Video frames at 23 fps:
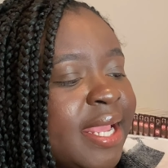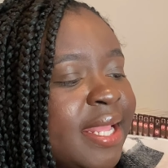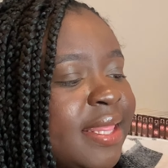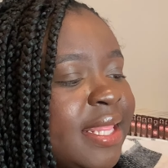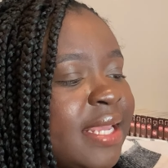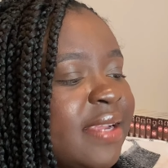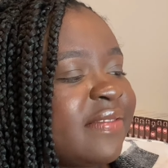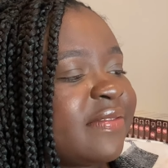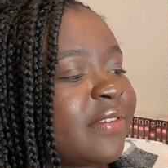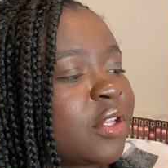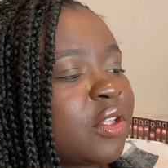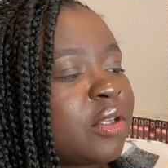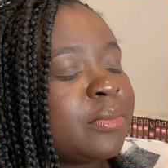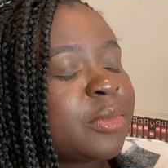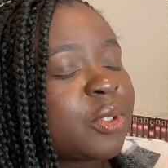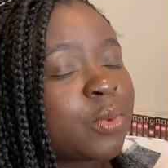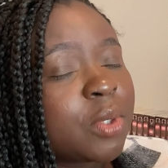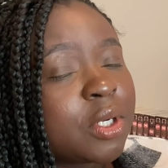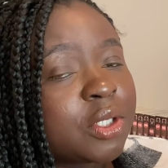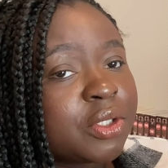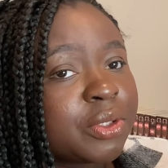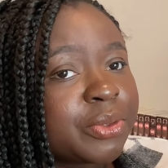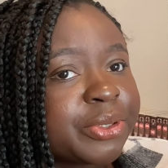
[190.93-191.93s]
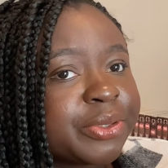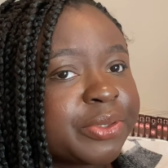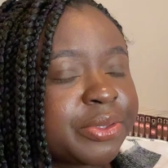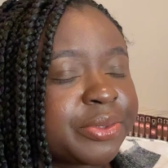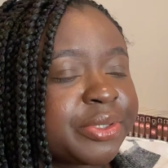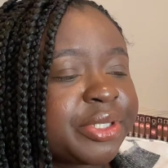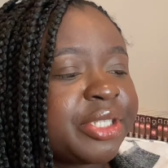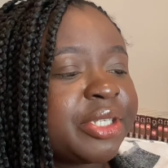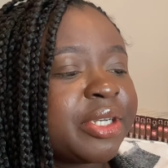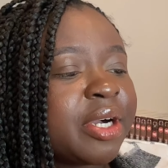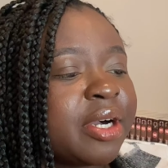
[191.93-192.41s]
and then volumes 1 through
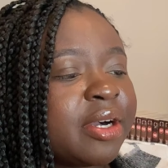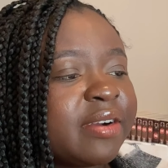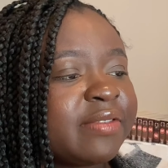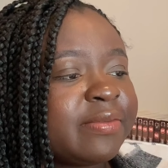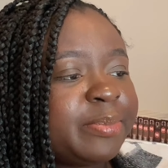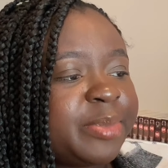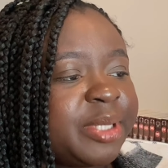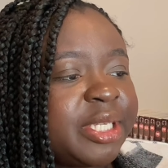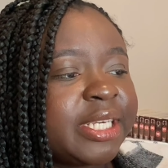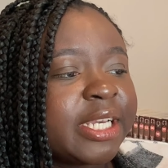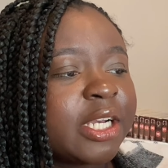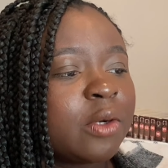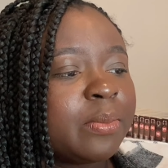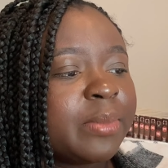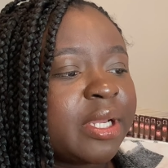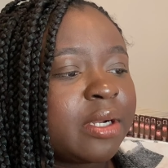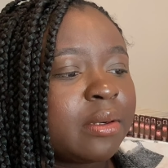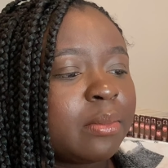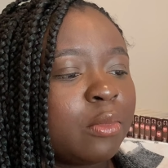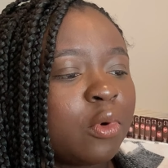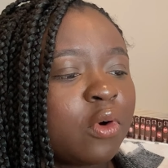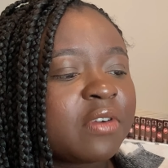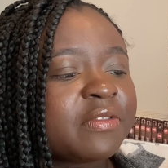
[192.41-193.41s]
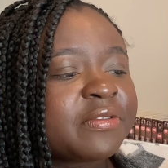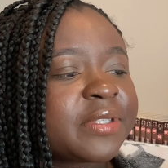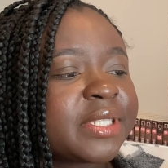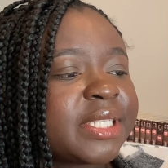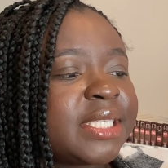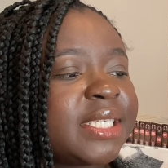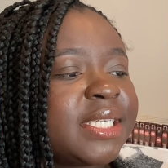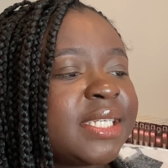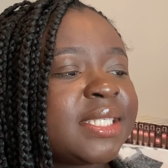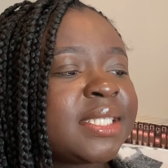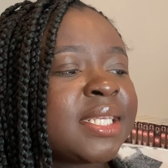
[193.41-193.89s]
3 of BL
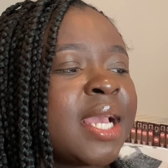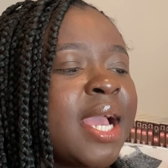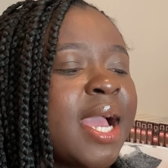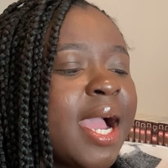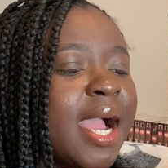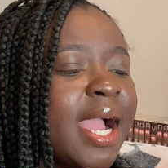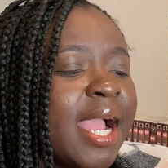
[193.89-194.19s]
Metamorphosis.